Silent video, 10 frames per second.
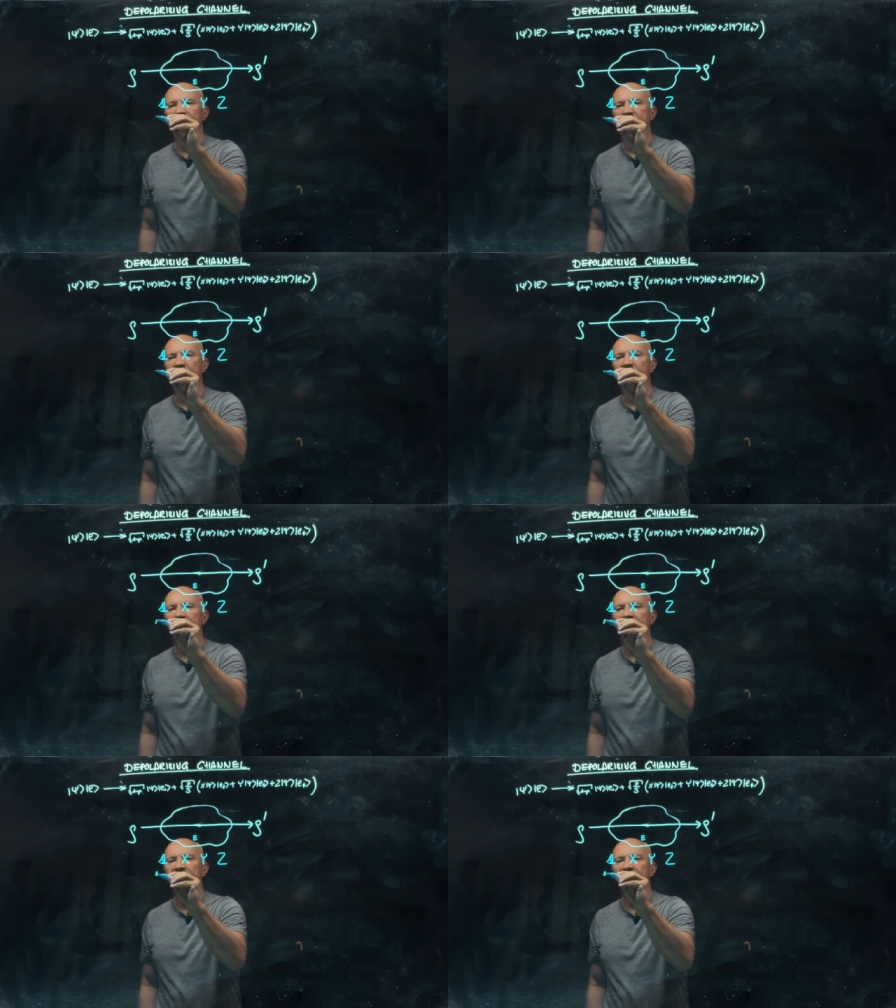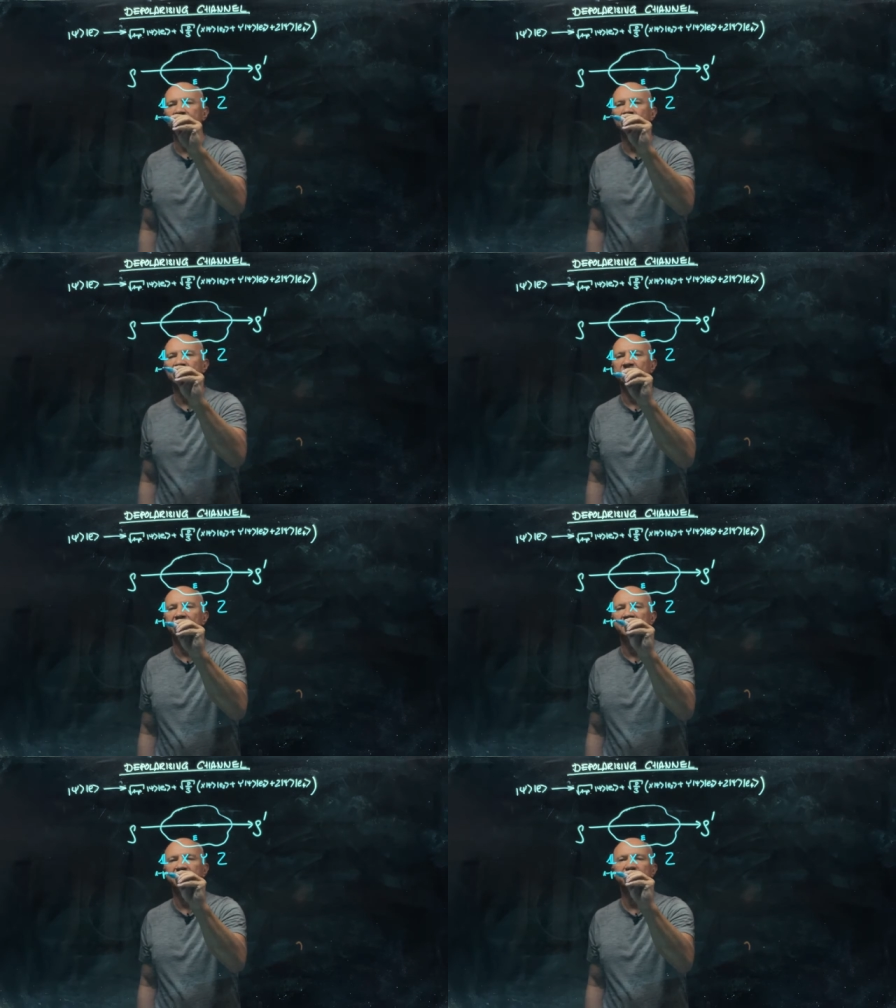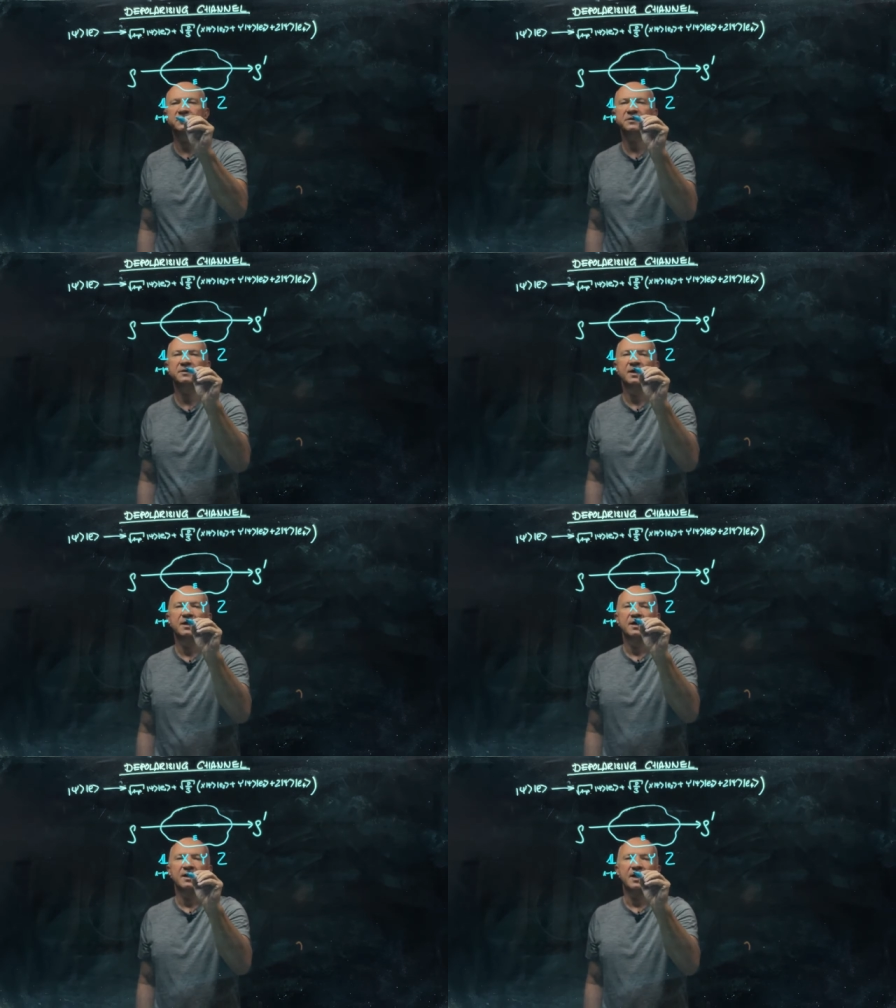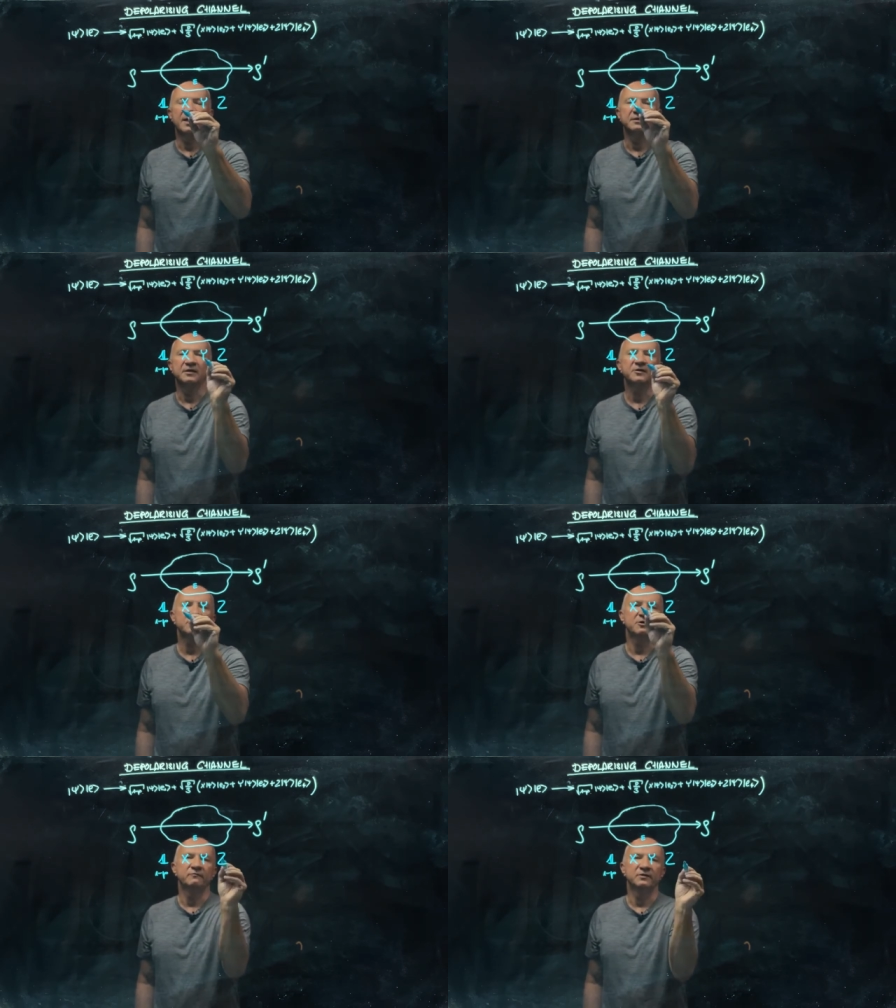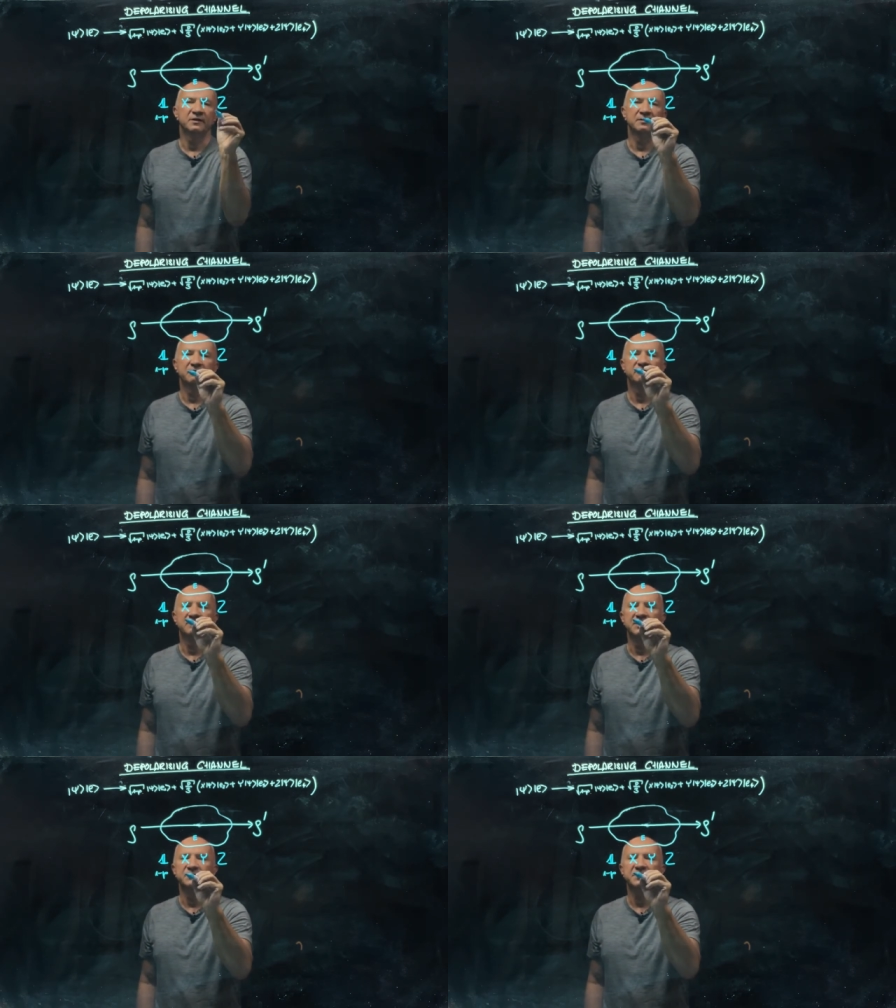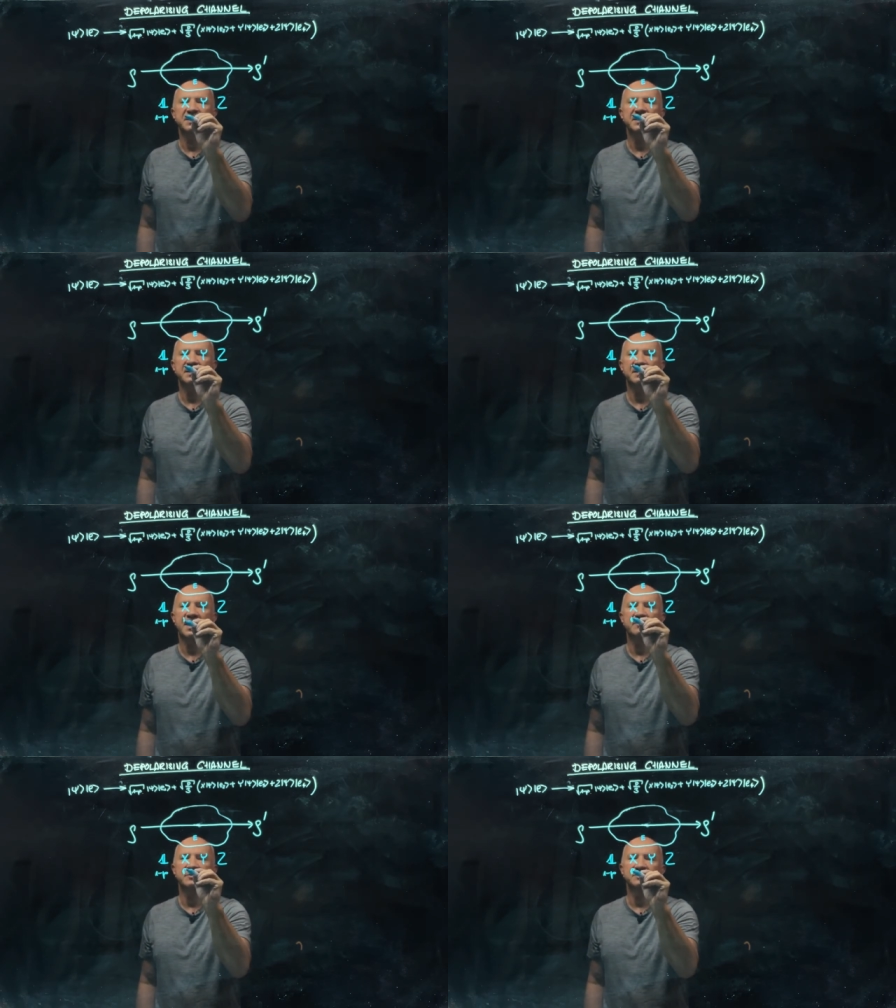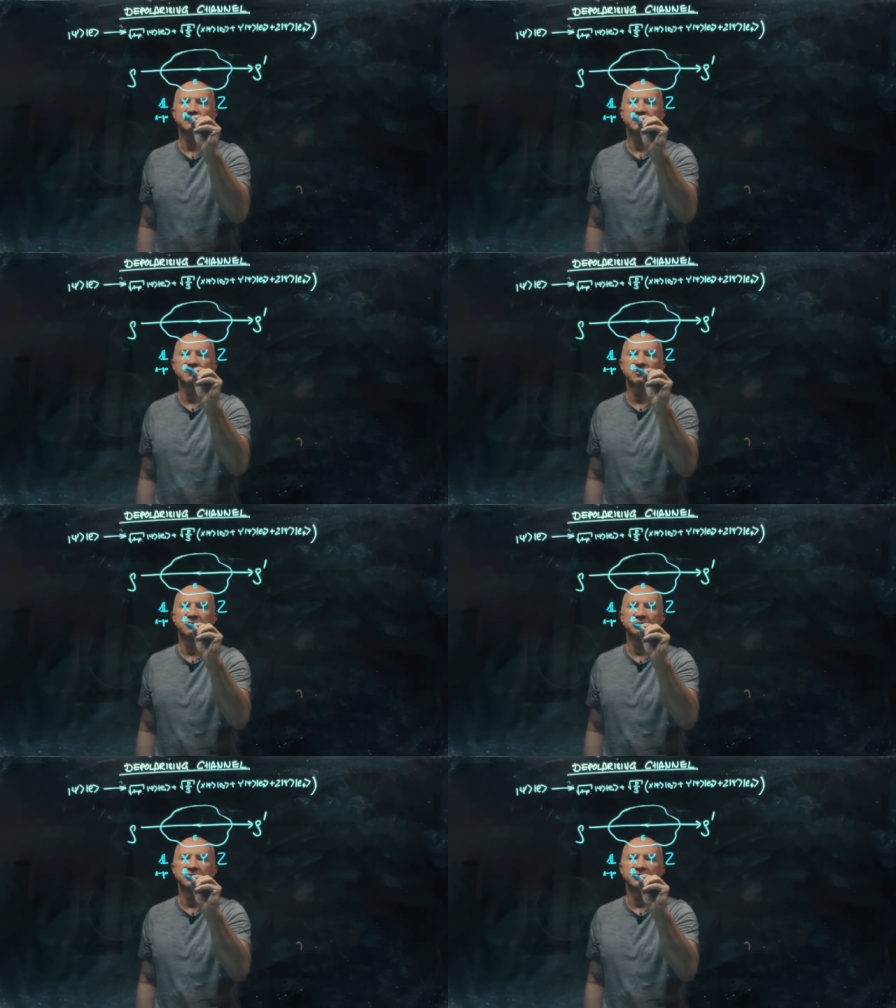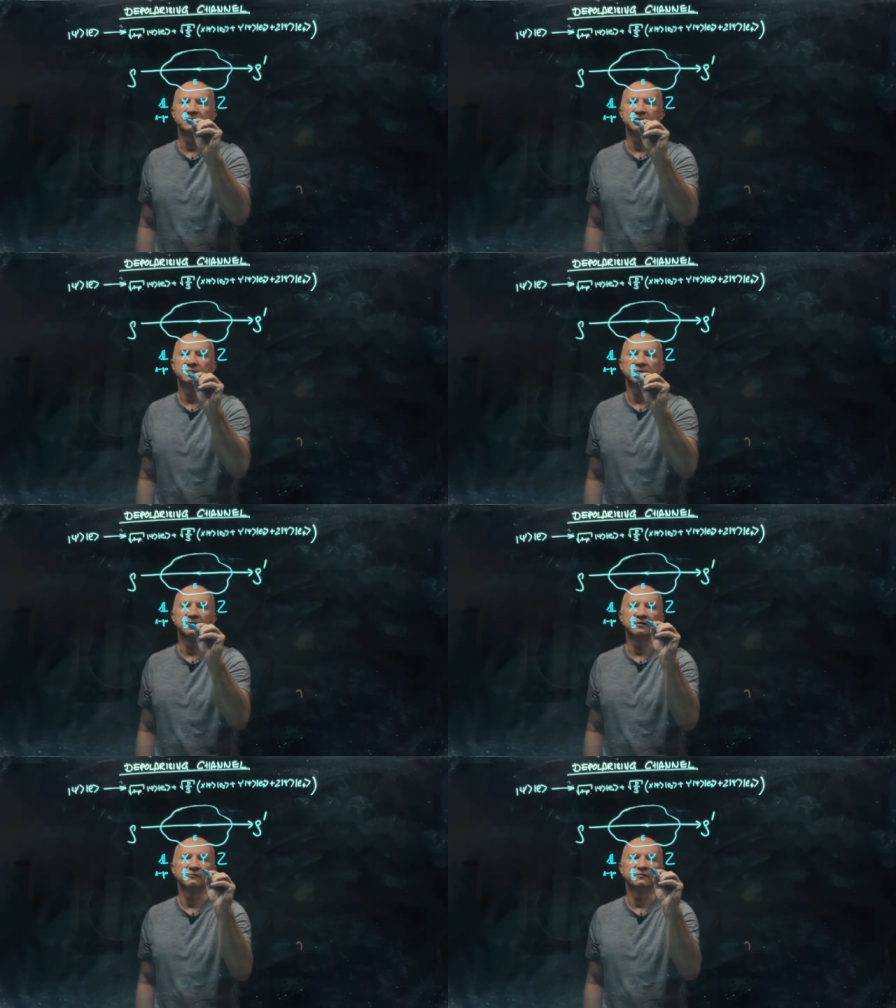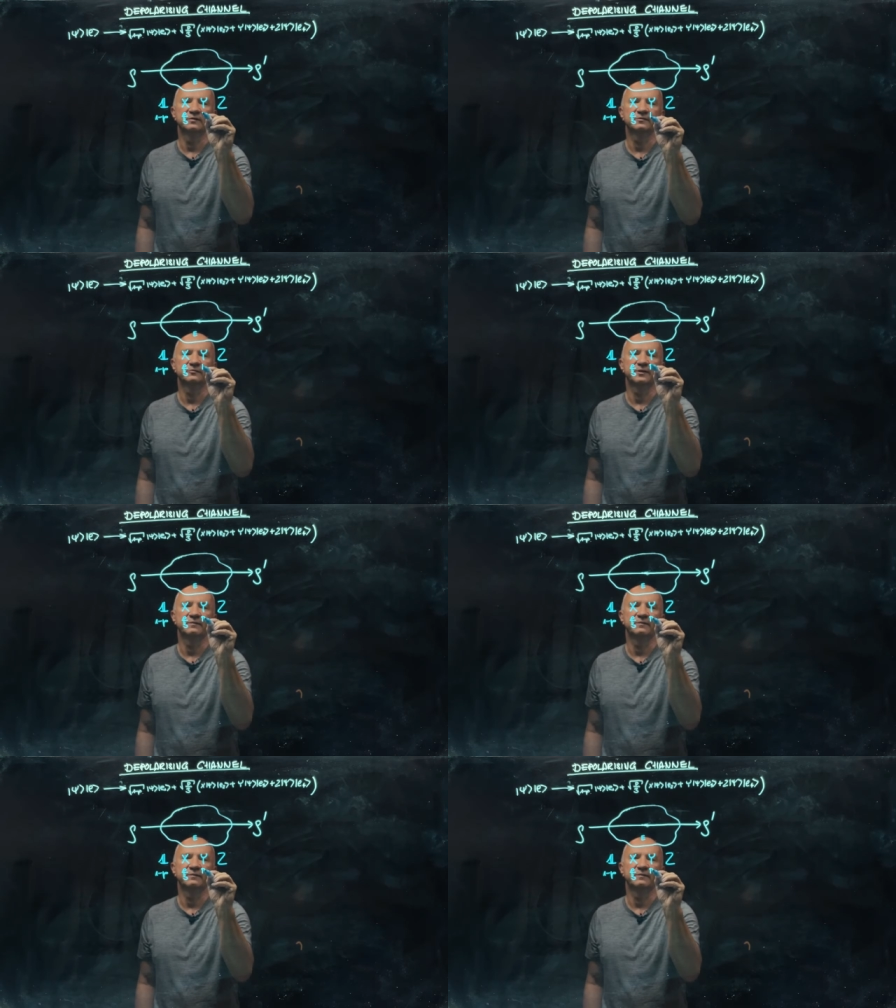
probability 1 minus p, and each of the flips here happens with probability p over 3.